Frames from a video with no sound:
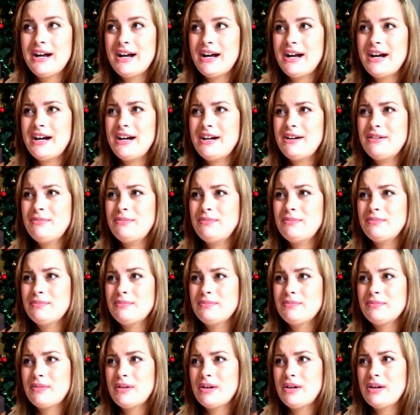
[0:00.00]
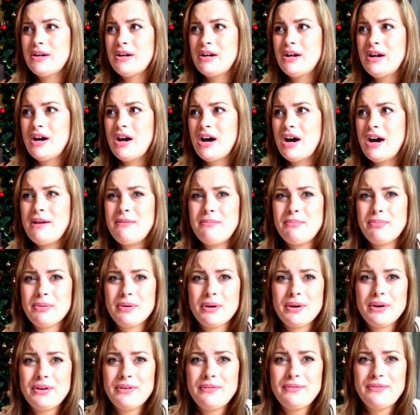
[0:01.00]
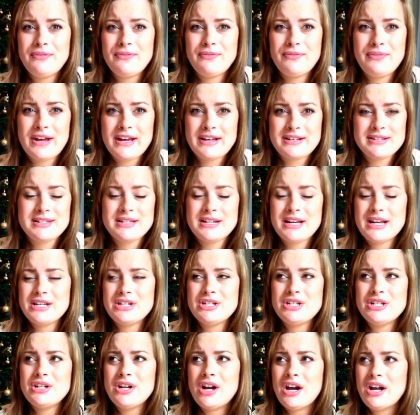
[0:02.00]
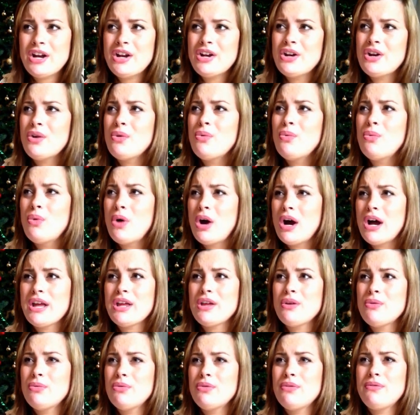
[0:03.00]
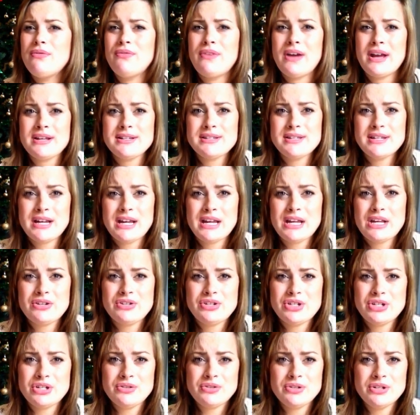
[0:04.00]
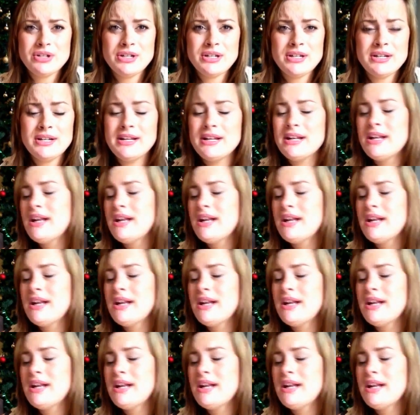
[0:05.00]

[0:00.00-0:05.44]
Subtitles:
I'm pro-vaccination. I don't know why you wouldn't vaccinate your children.